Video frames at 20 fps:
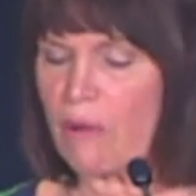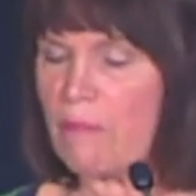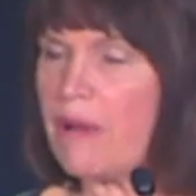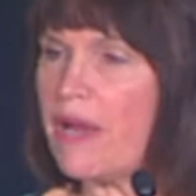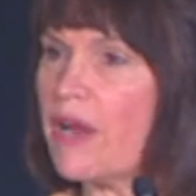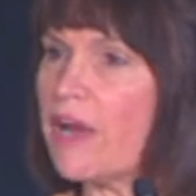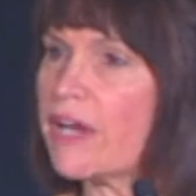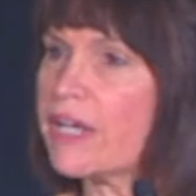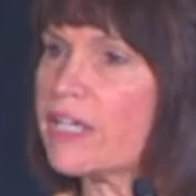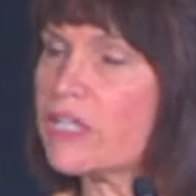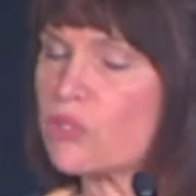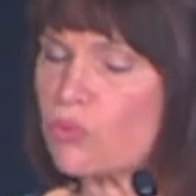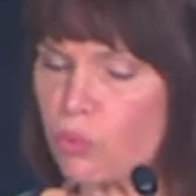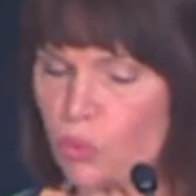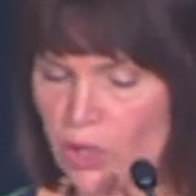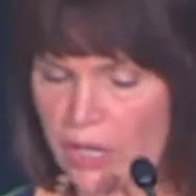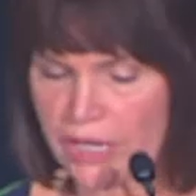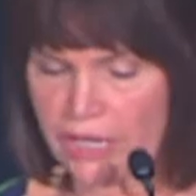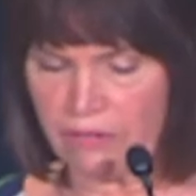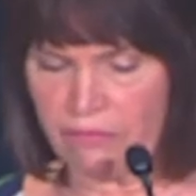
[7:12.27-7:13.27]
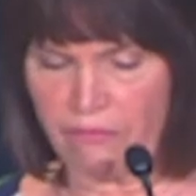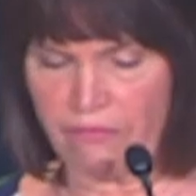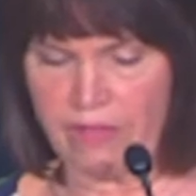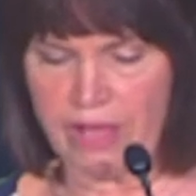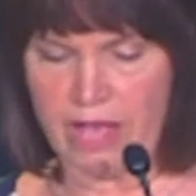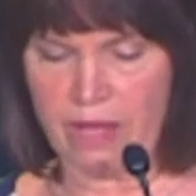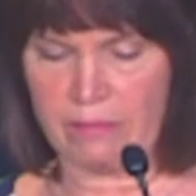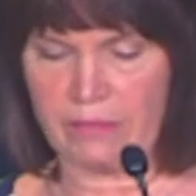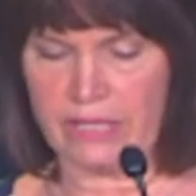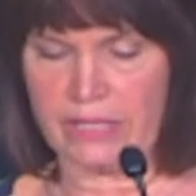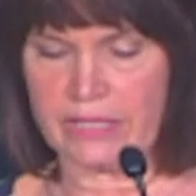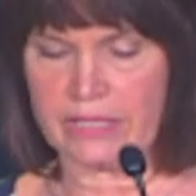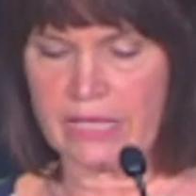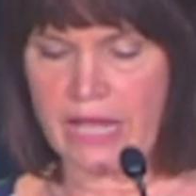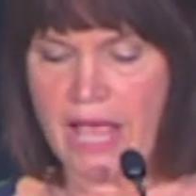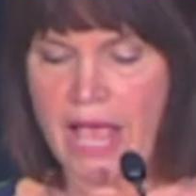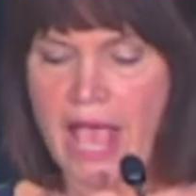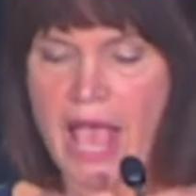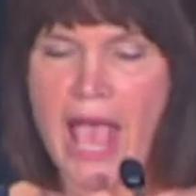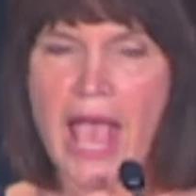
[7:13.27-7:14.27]
America's working families.
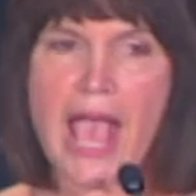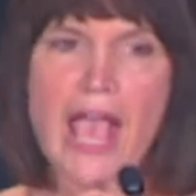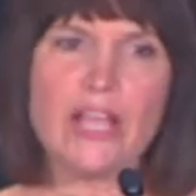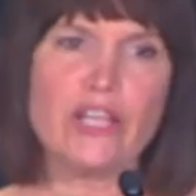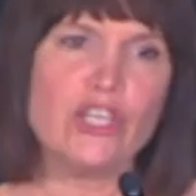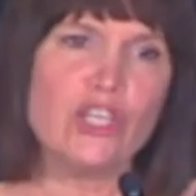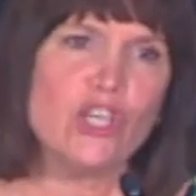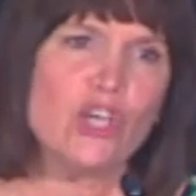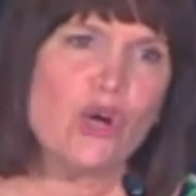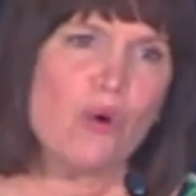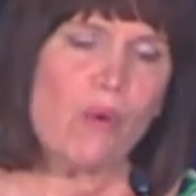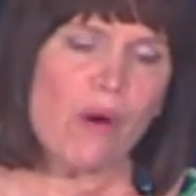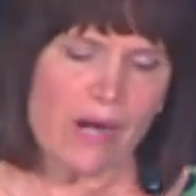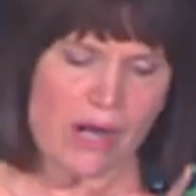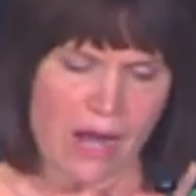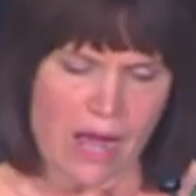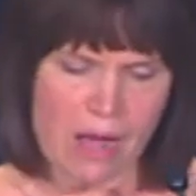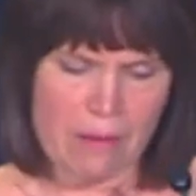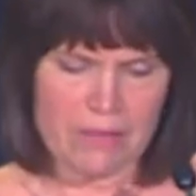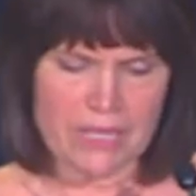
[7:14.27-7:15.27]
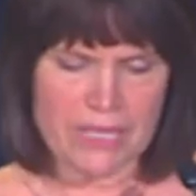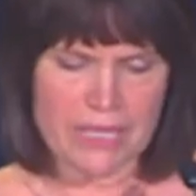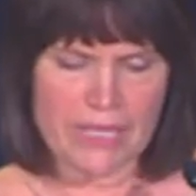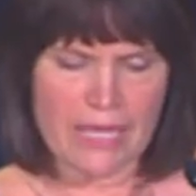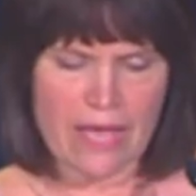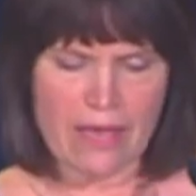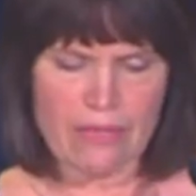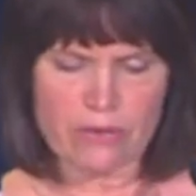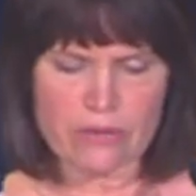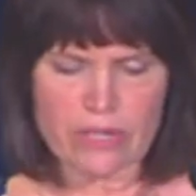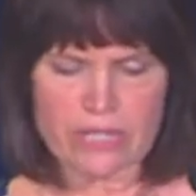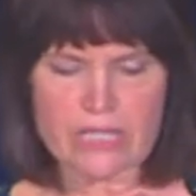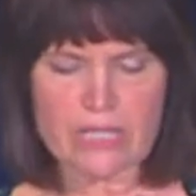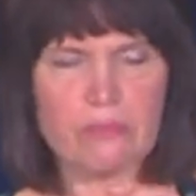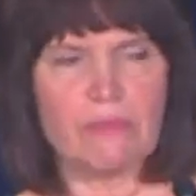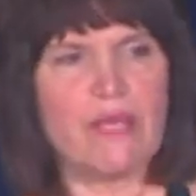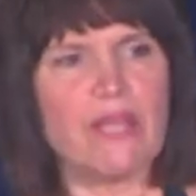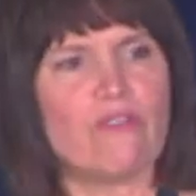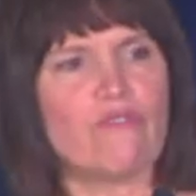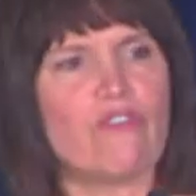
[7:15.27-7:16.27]
And you are coming together to
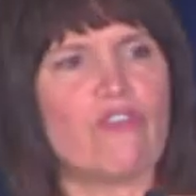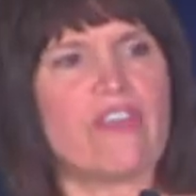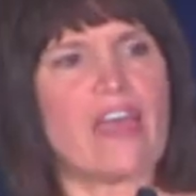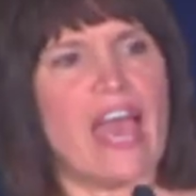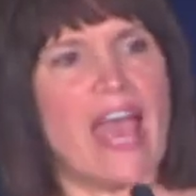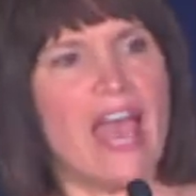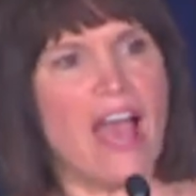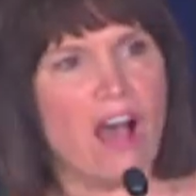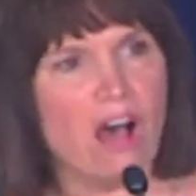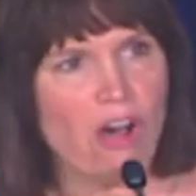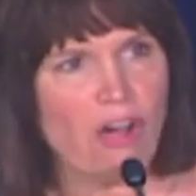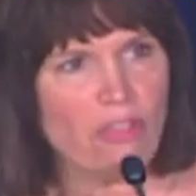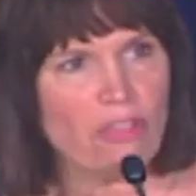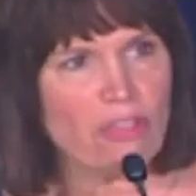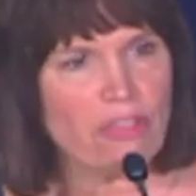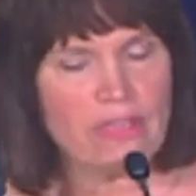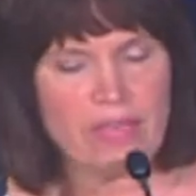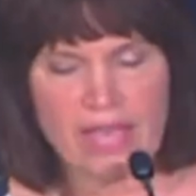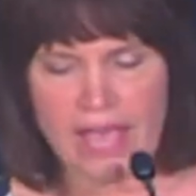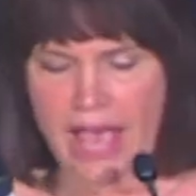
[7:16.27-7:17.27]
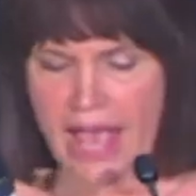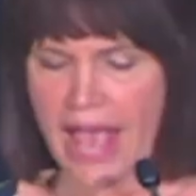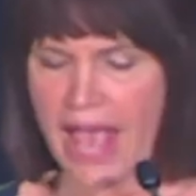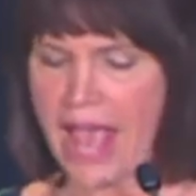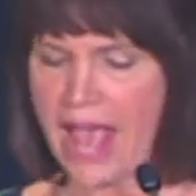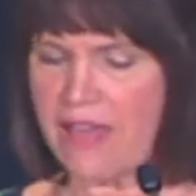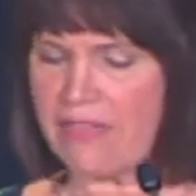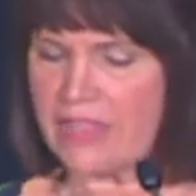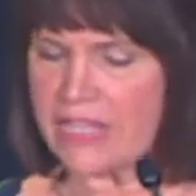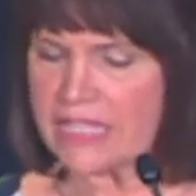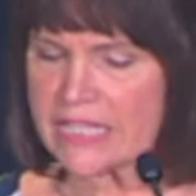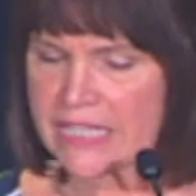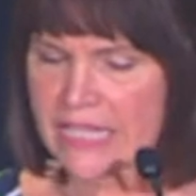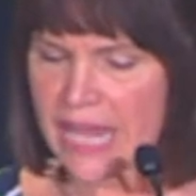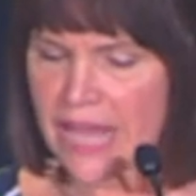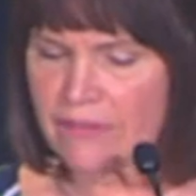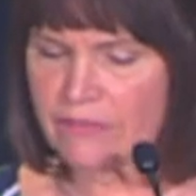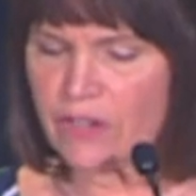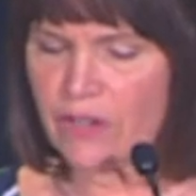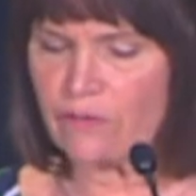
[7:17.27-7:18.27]
speak for the health and the
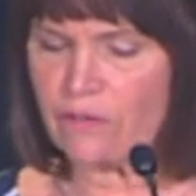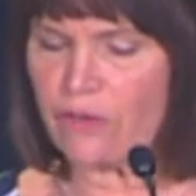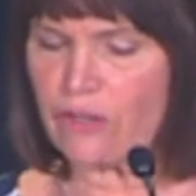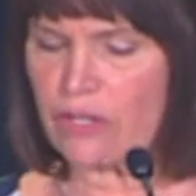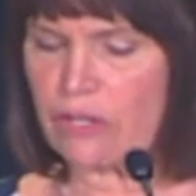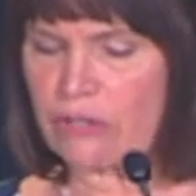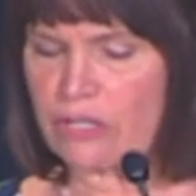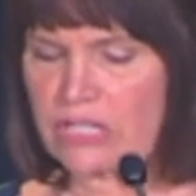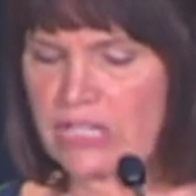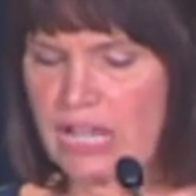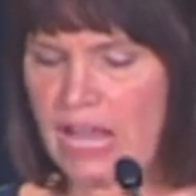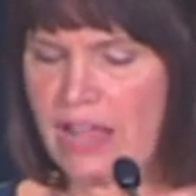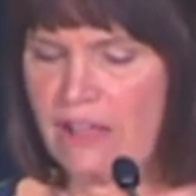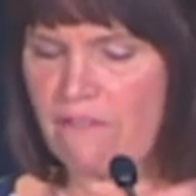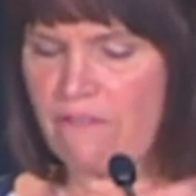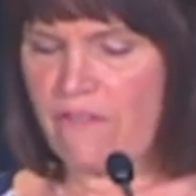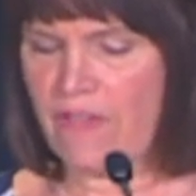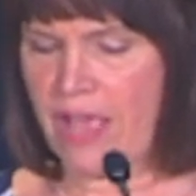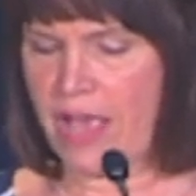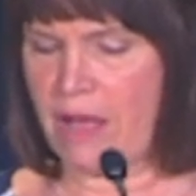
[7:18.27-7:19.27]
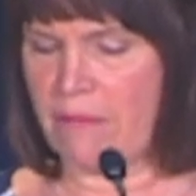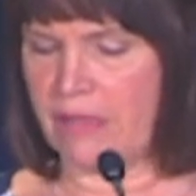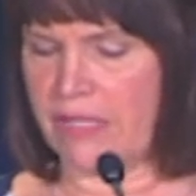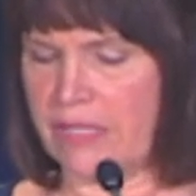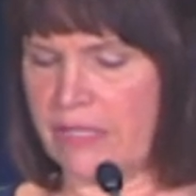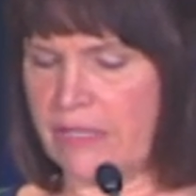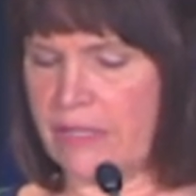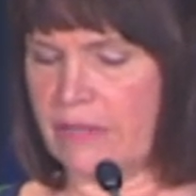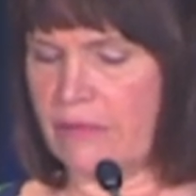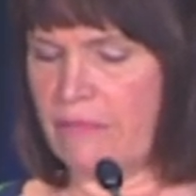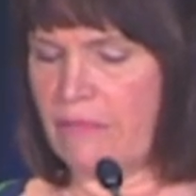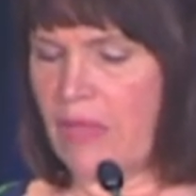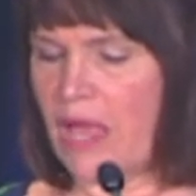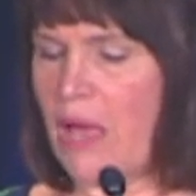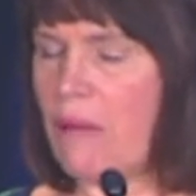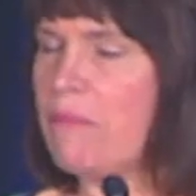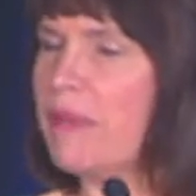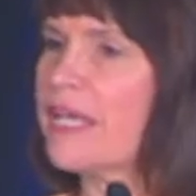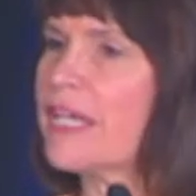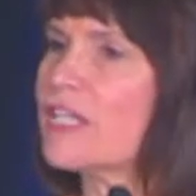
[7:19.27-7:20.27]
safety for those same families,
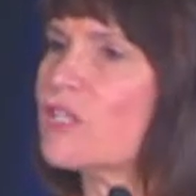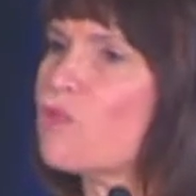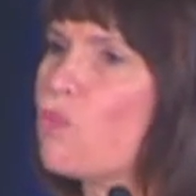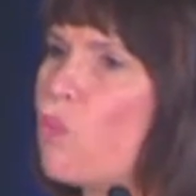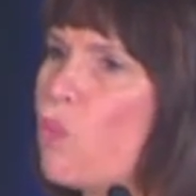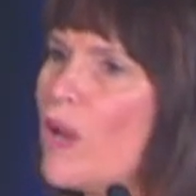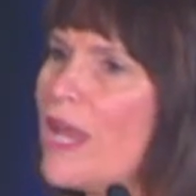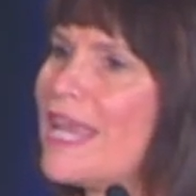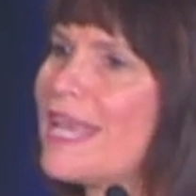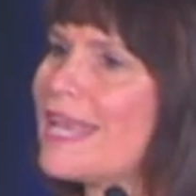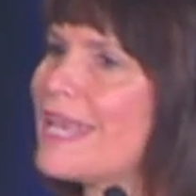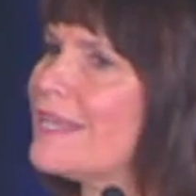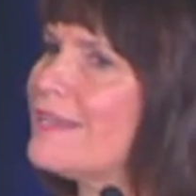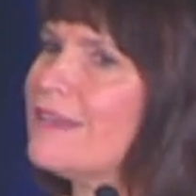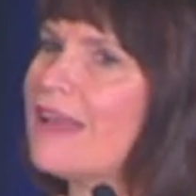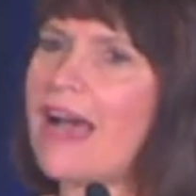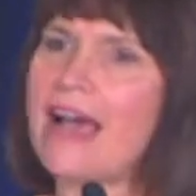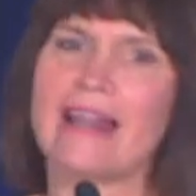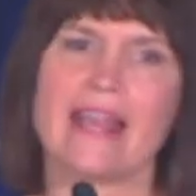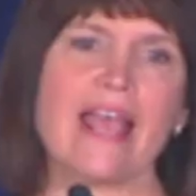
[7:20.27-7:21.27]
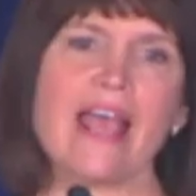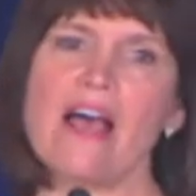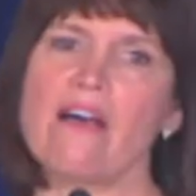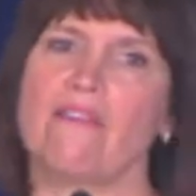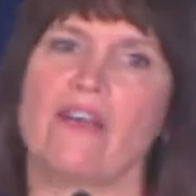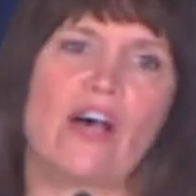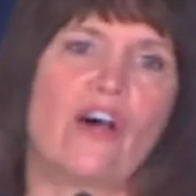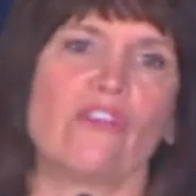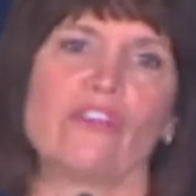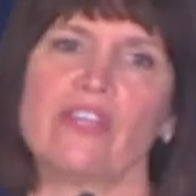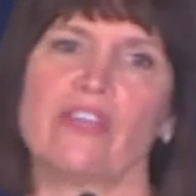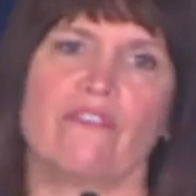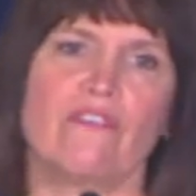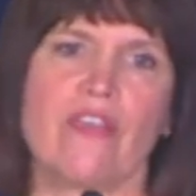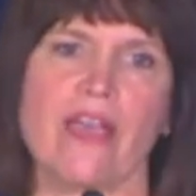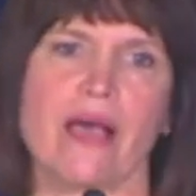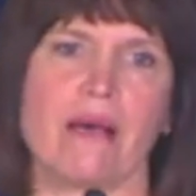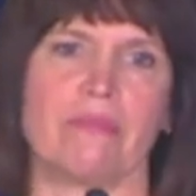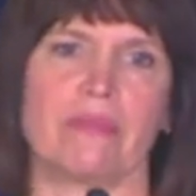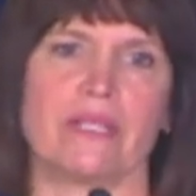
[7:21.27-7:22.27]
because we cannot have healthy
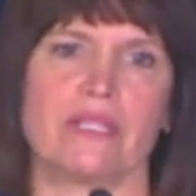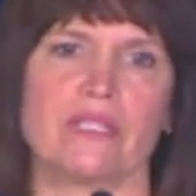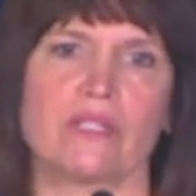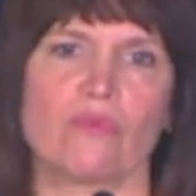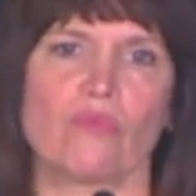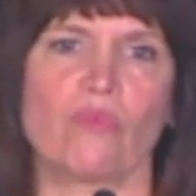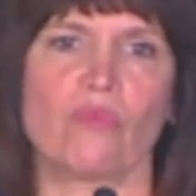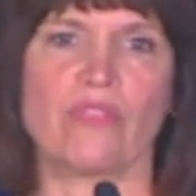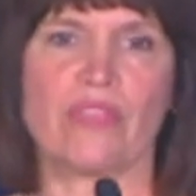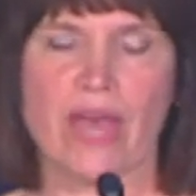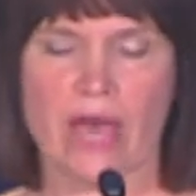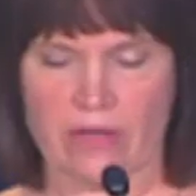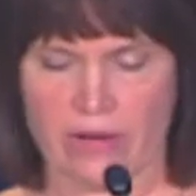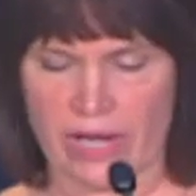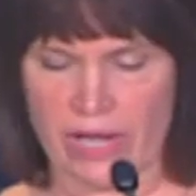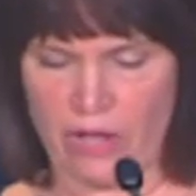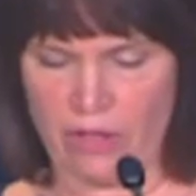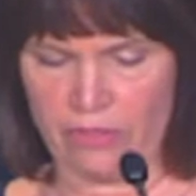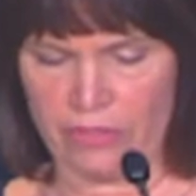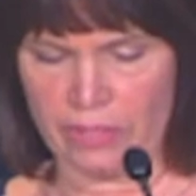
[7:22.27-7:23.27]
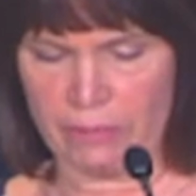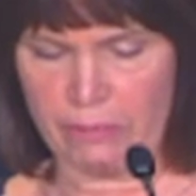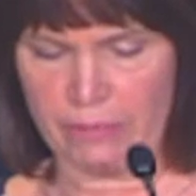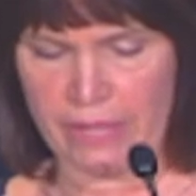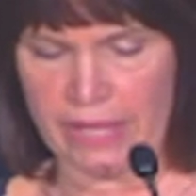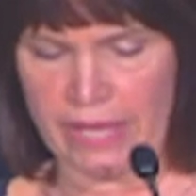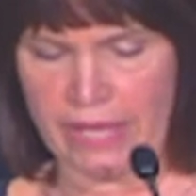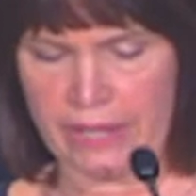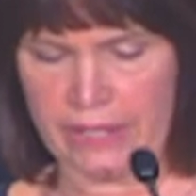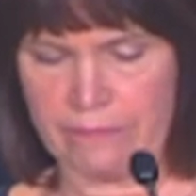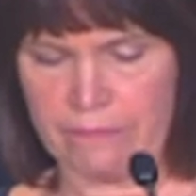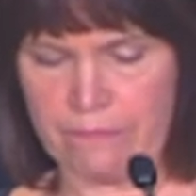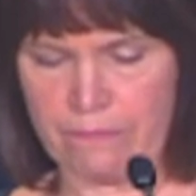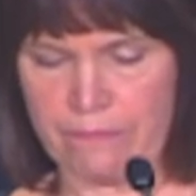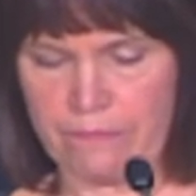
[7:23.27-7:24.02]
families without a healthy planet.